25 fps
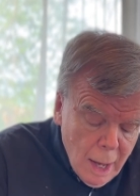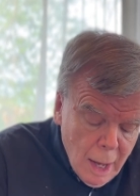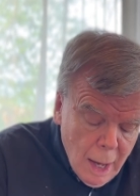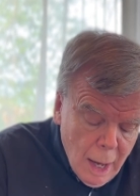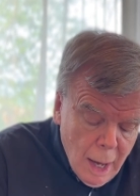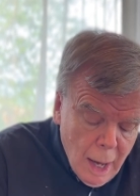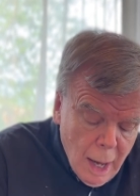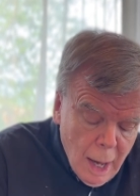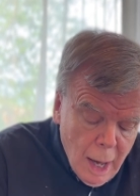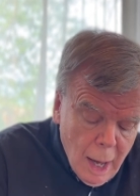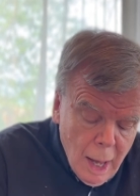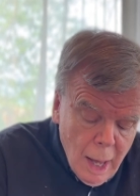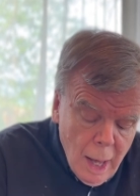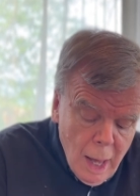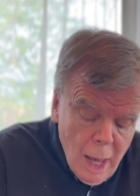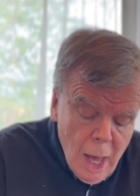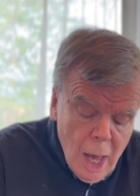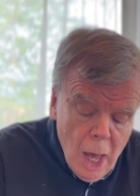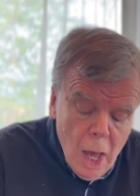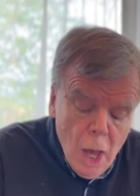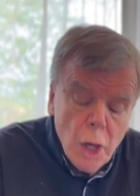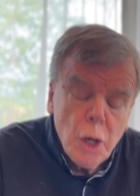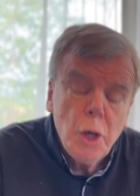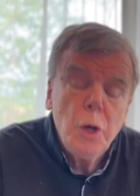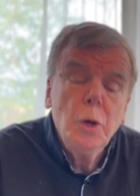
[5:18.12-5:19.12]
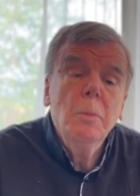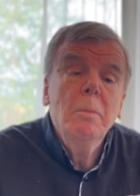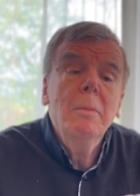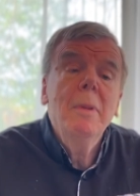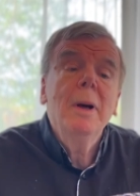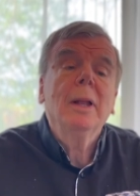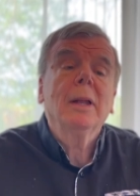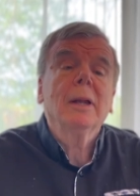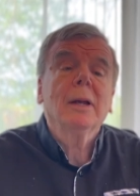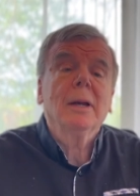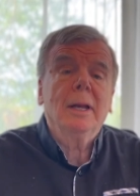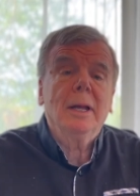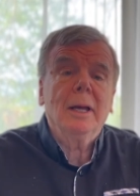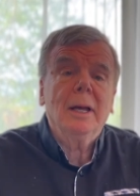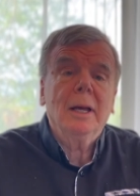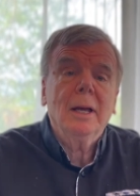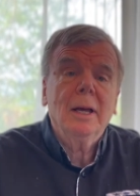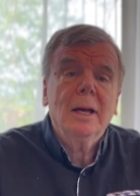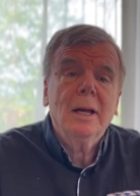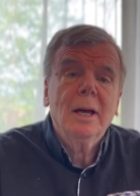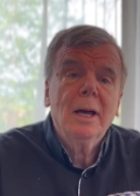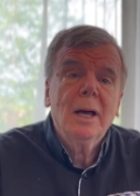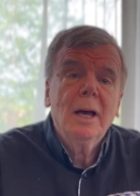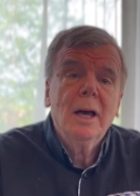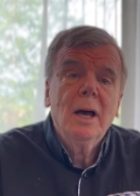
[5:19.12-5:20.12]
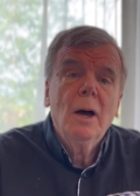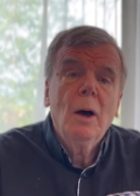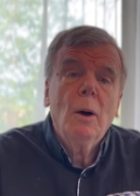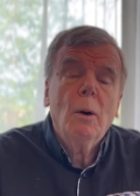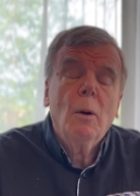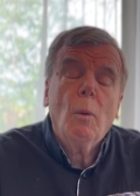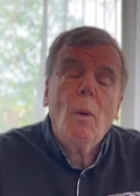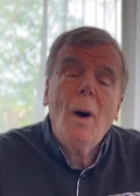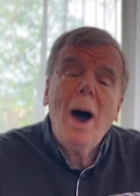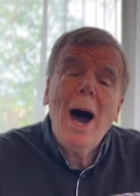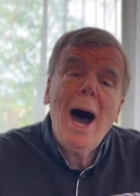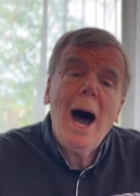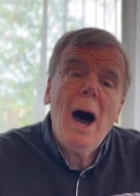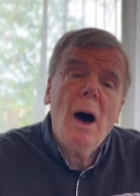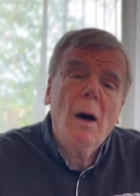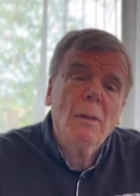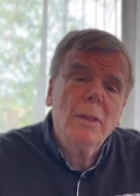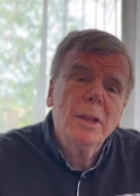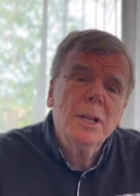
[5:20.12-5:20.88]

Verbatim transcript: Uh, Humility. Wow,